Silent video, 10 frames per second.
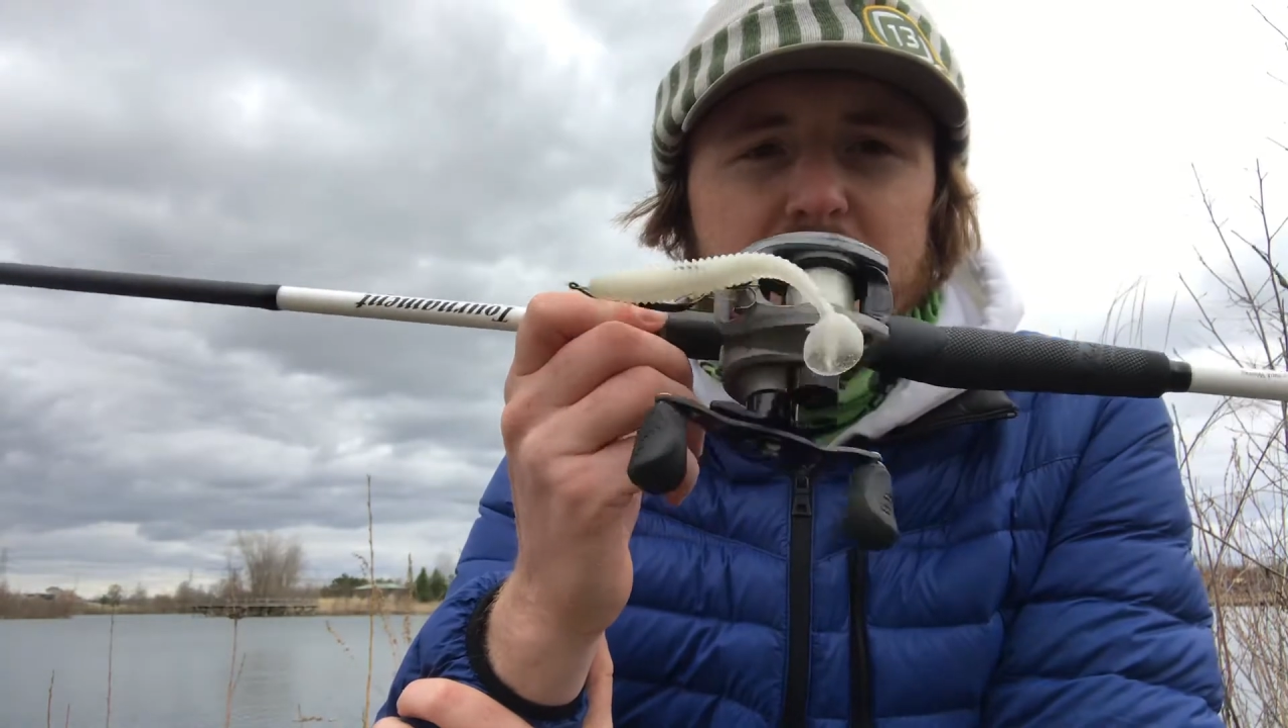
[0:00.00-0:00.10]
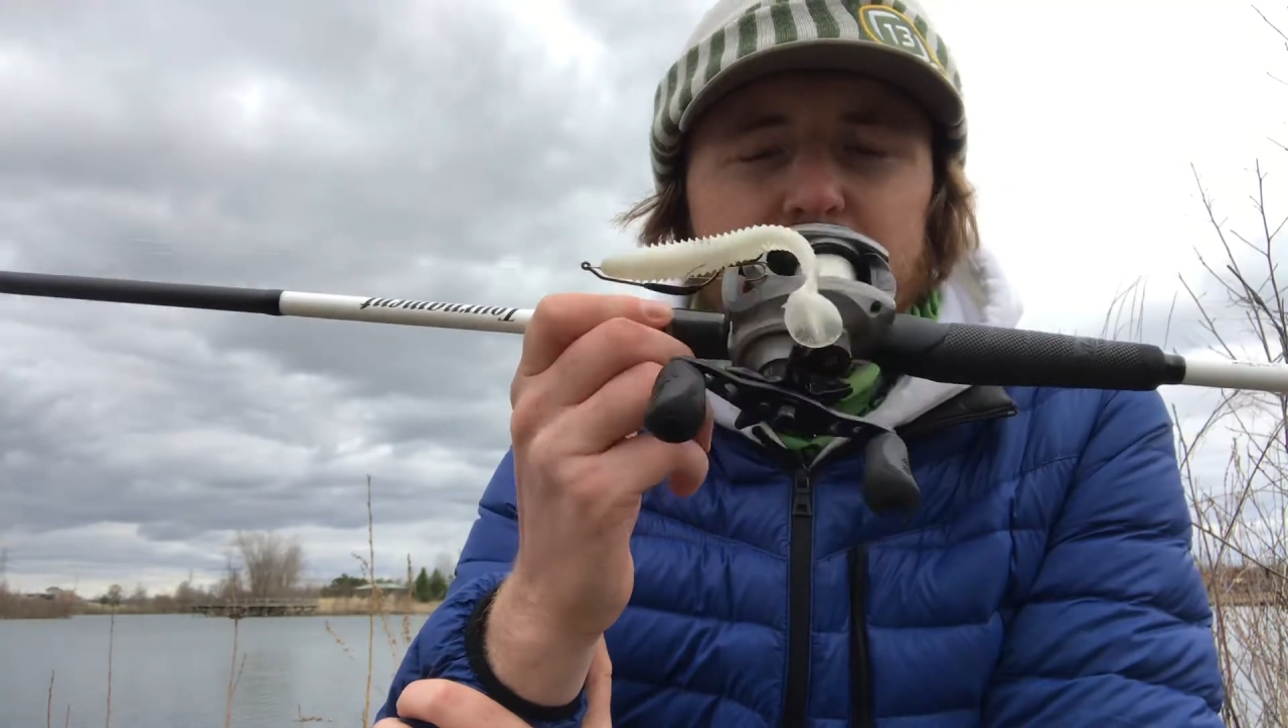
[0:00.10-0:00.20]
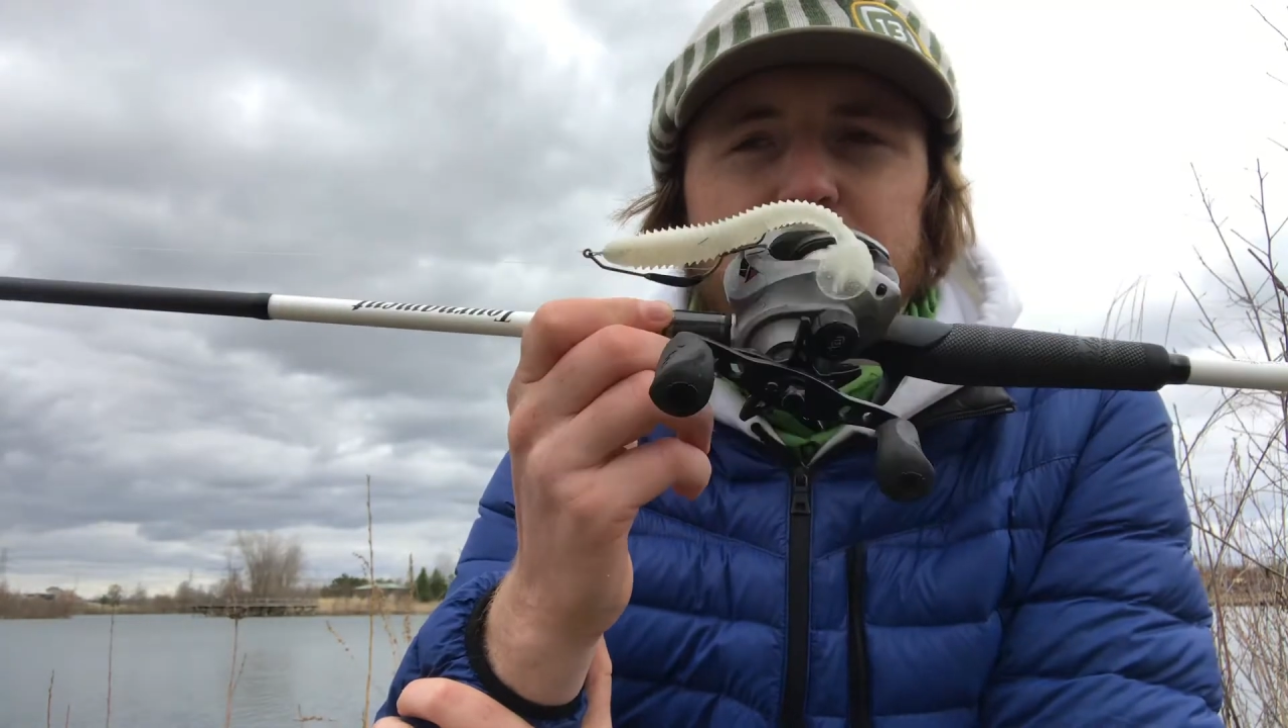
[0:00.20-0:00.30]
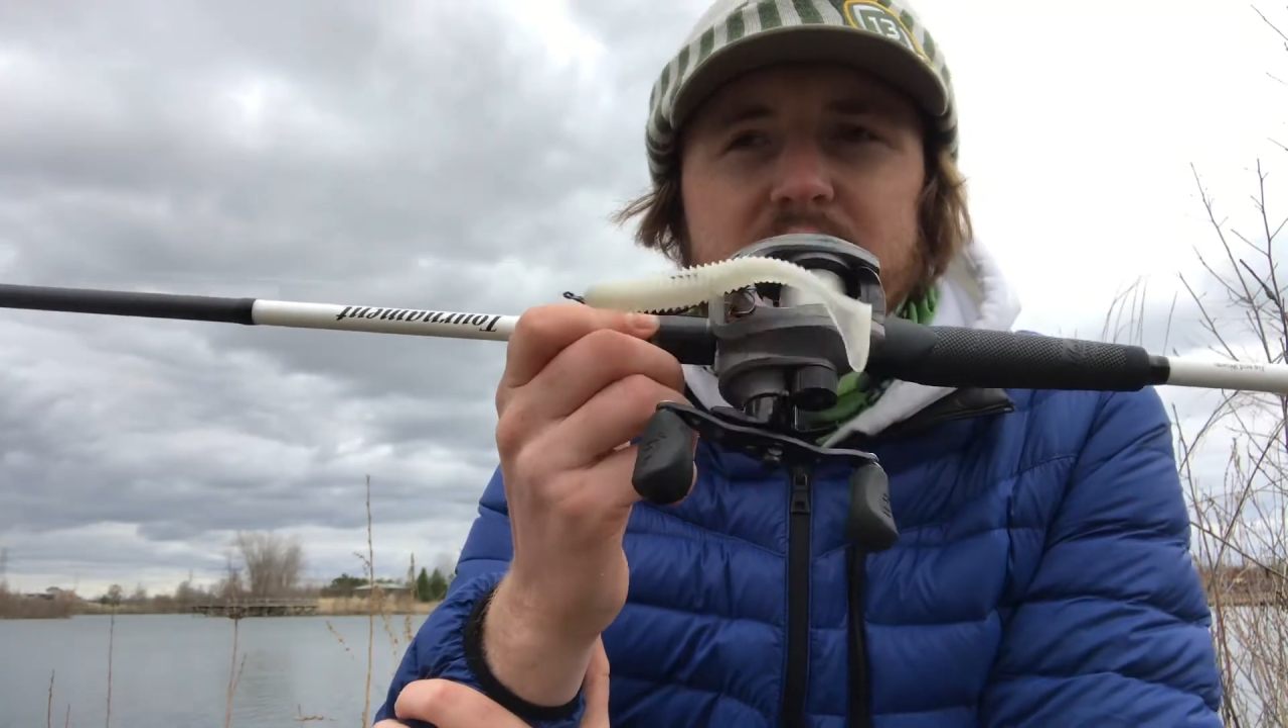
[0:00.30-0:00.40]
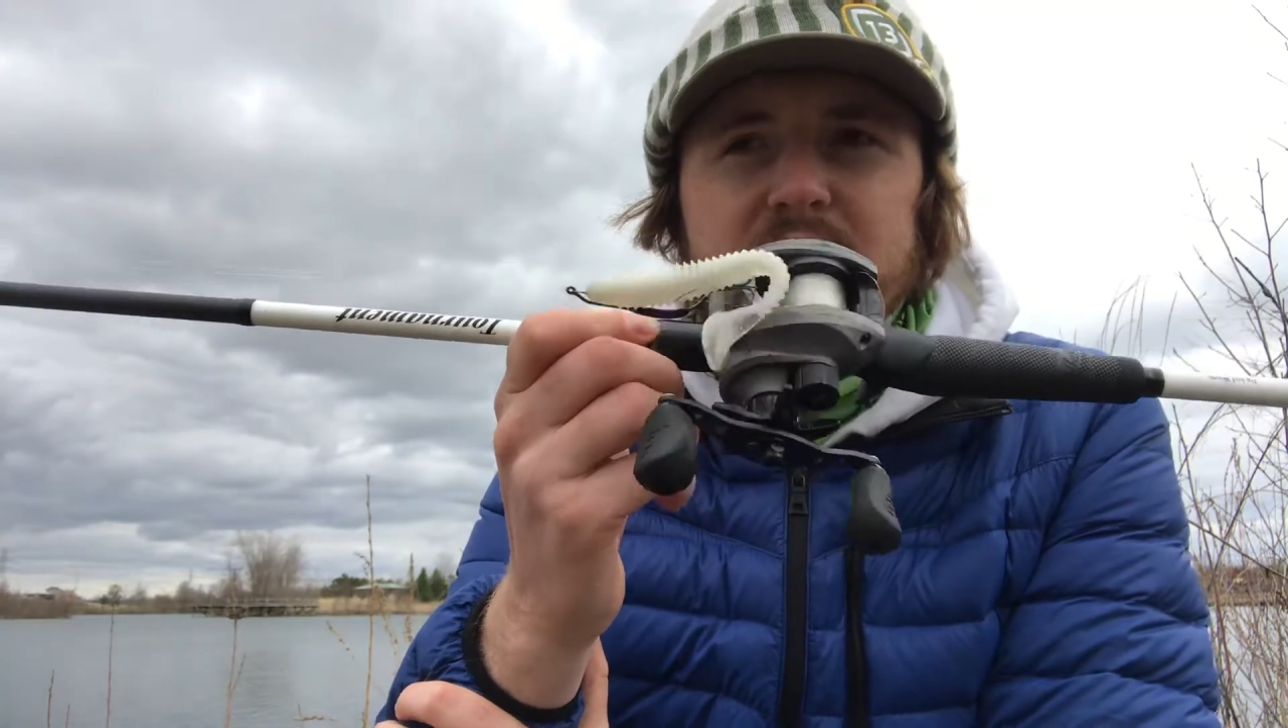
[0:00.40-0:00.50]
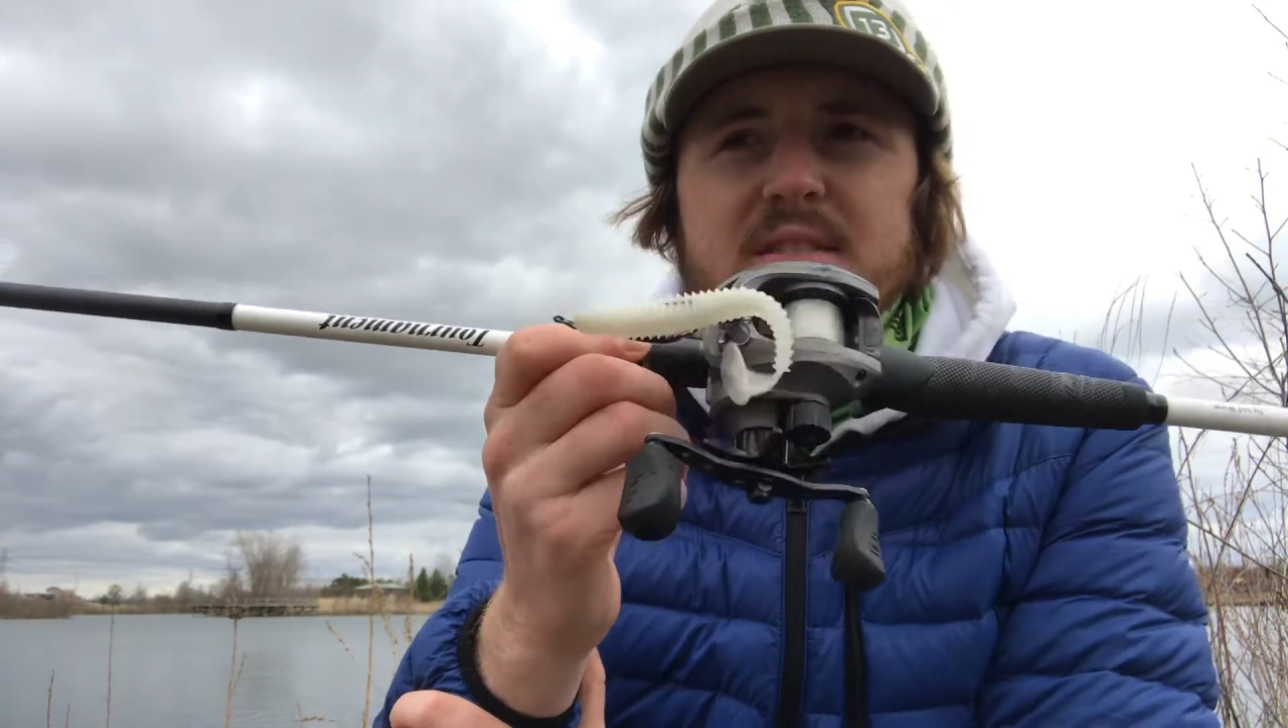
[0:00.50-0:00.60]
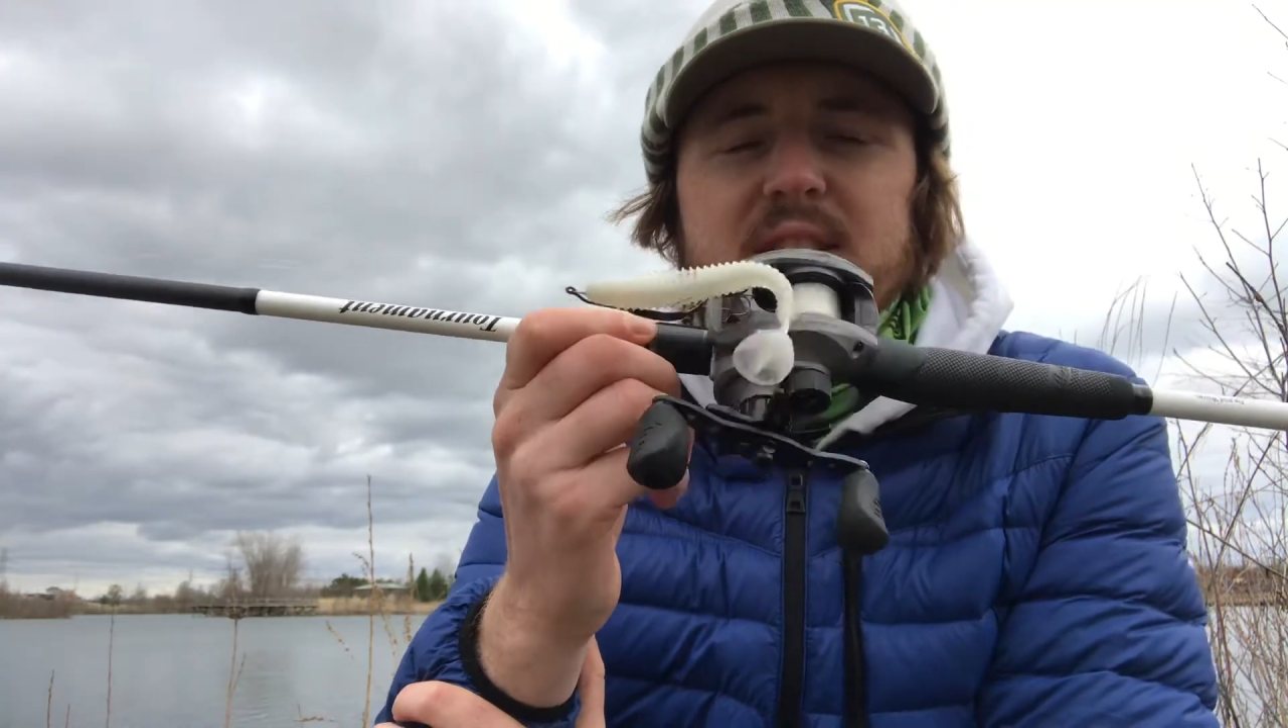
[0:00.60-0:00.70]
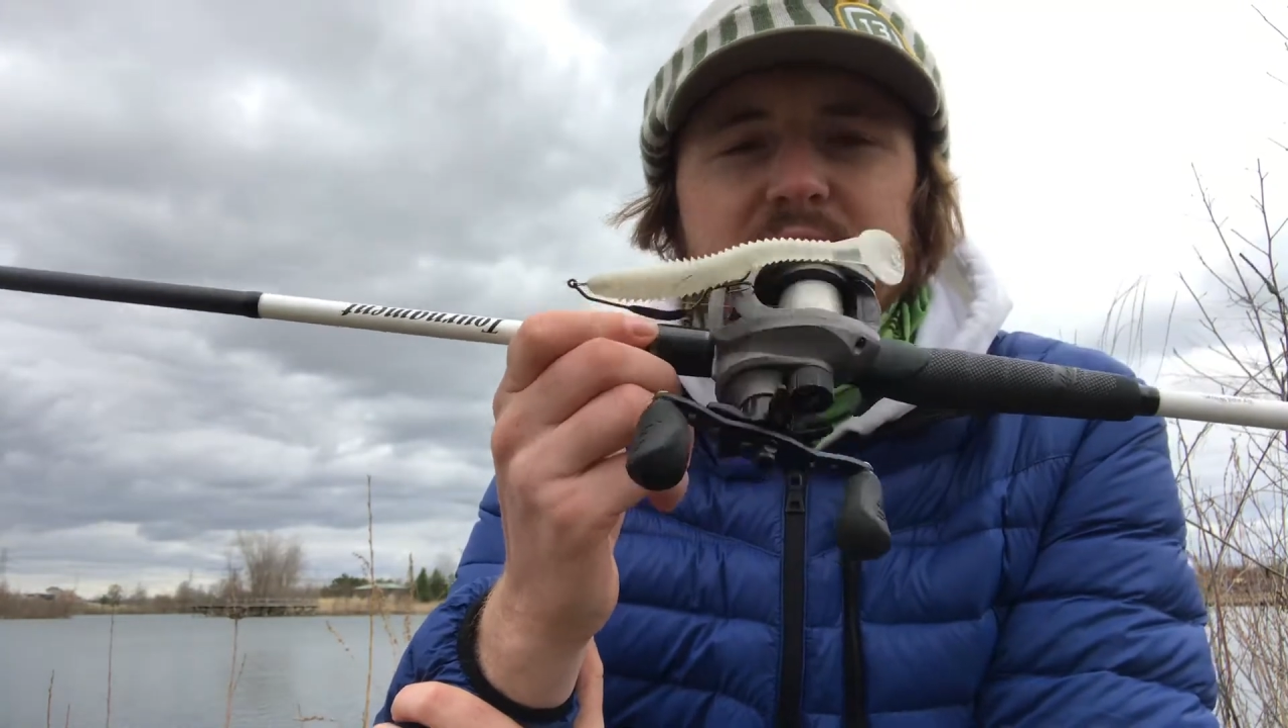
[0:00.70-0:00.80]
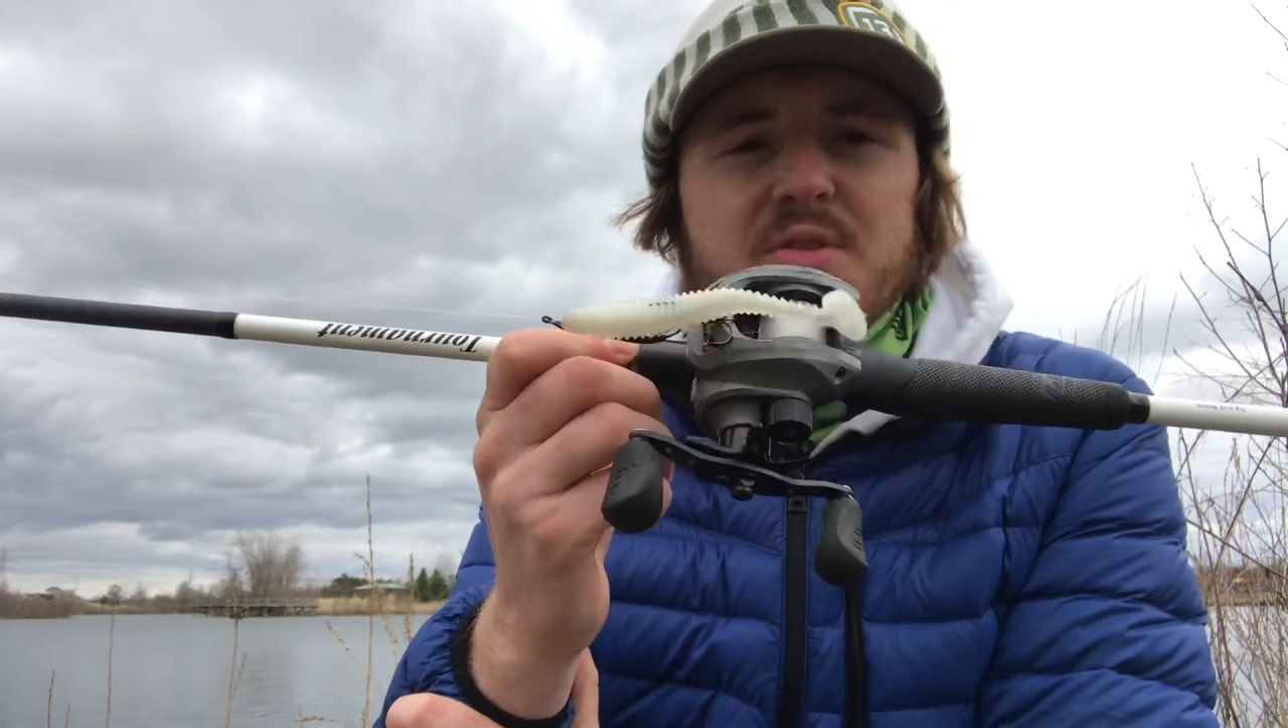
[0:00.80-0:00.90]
or 6.6